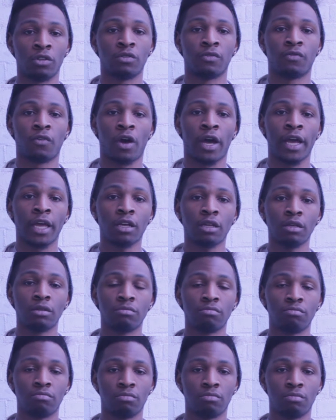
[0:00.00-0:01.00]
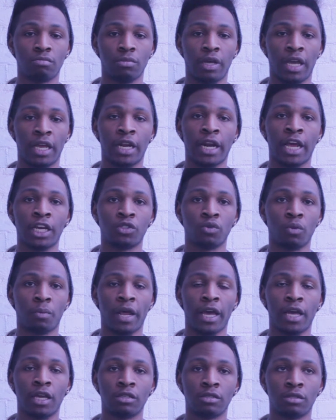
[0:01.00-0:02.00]
of like international
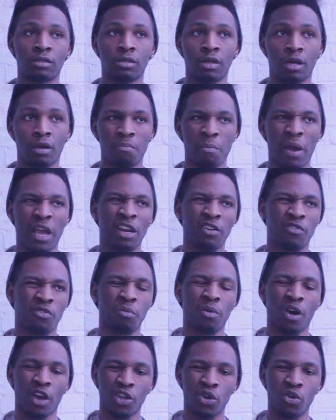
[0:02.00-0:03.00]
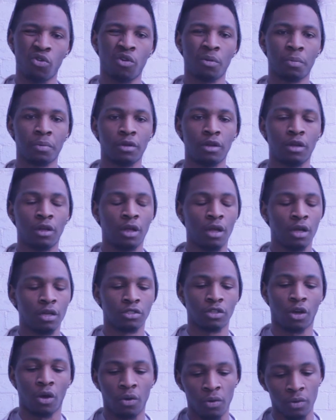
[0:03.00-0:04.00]
players, mainly from like Europe.
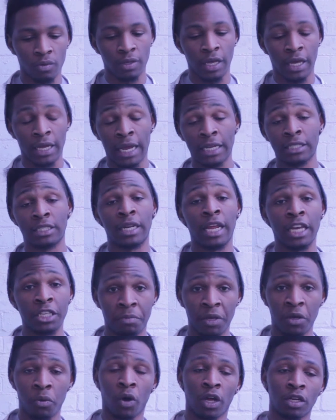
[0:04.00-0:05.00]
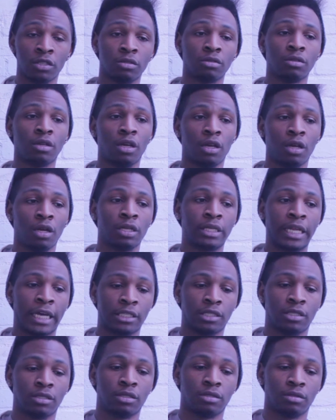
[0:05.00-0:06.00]
So yeah, that's the next big one.
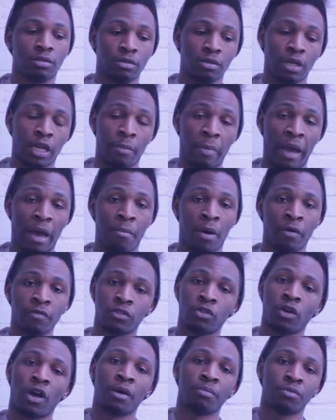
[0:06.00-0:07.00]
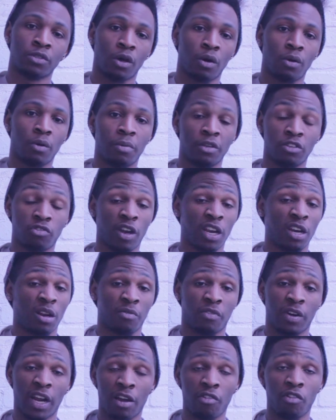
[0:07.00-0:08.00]
That's in about a month's time, so I've been training
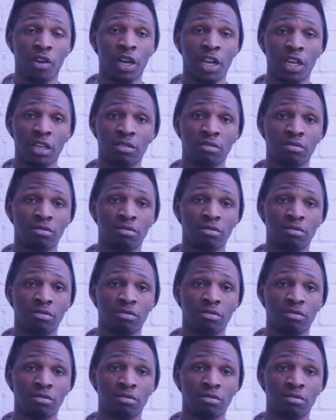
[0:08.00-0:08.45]
up for that really.